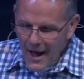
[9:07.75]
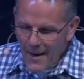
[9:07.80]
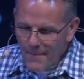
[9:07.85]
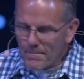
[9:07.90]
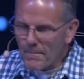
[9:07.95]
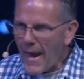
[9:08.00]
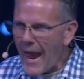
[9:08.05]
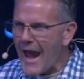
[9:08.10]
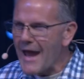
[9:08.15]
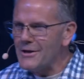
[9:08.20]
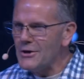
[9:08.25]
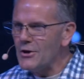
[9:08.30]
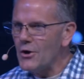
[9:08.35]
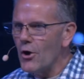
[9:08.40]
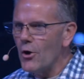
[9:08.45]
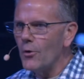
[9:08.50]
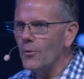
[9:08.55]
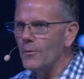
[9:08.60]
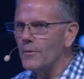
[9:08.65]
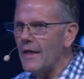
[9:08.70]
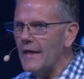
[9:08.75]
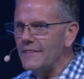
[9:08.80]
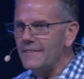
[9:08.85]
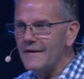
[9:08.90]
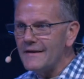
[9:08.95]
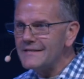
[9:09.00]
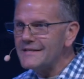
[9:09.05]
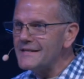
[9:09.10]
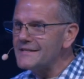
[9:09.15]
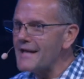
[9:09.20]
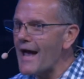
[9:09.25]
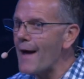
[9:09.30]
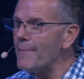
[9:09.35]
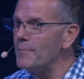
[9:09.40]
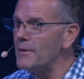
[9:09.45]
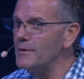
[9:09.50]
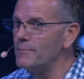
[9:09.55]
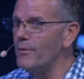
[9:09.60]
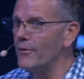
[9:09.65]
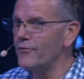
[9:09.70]
Um, and you know, this has
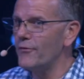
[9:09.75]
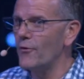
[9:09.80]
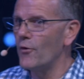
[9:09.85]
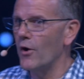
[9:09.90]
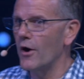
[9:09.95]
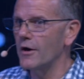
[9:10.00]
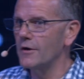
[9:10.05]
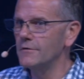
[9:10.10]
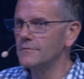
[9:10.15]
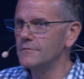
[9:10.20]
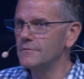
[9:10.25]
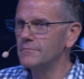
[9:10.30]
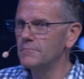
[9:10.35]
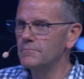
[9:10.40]
happened before.